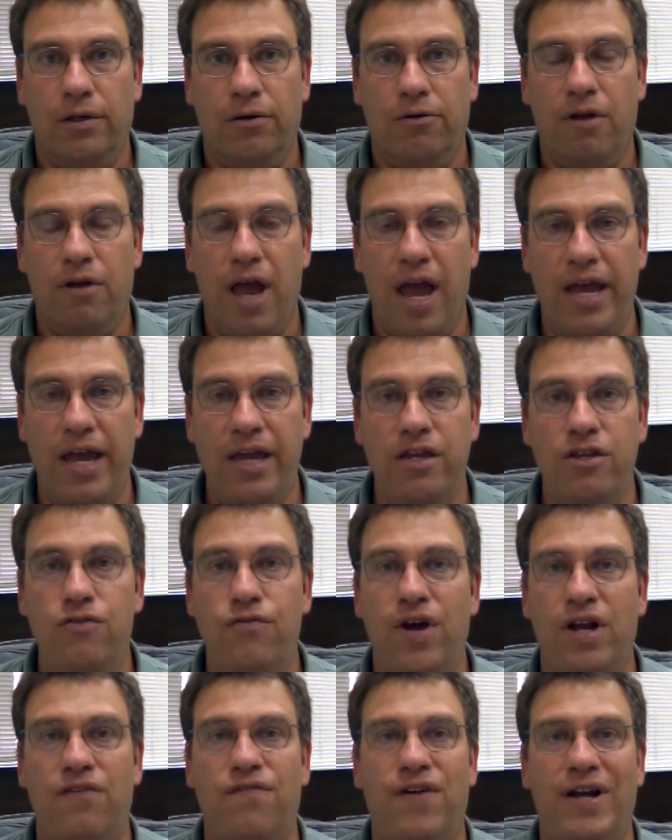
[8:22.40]
Okay.
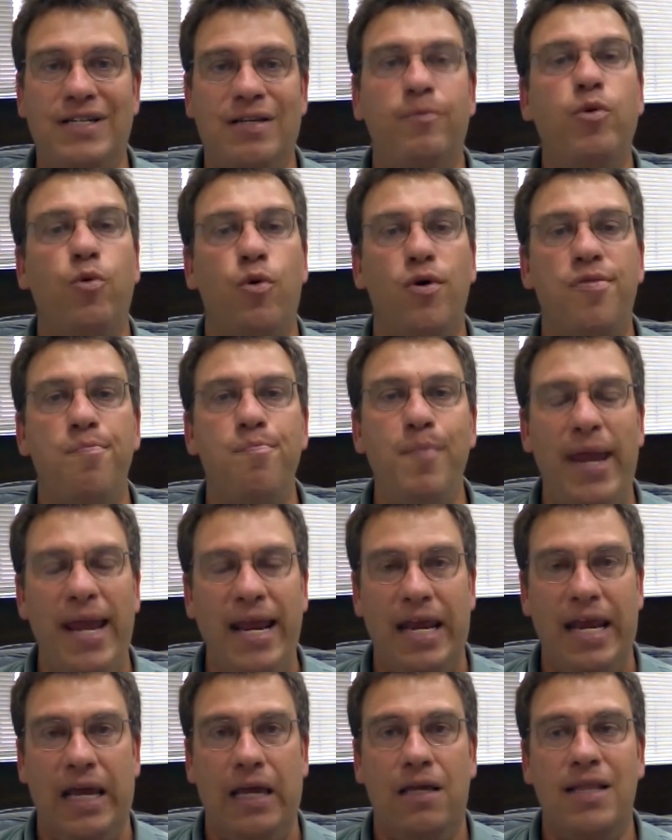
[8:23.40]
You've got to find something with
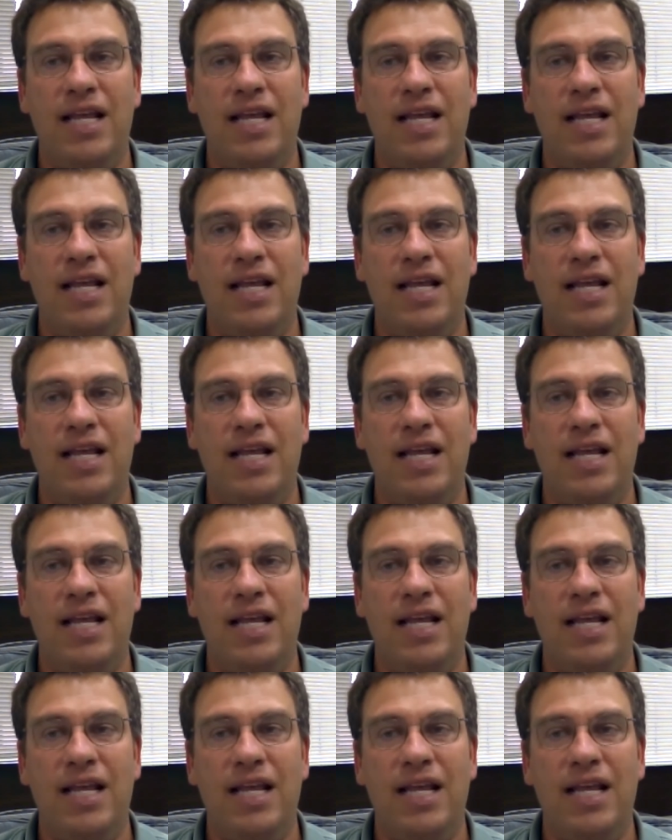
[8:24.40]
meaning.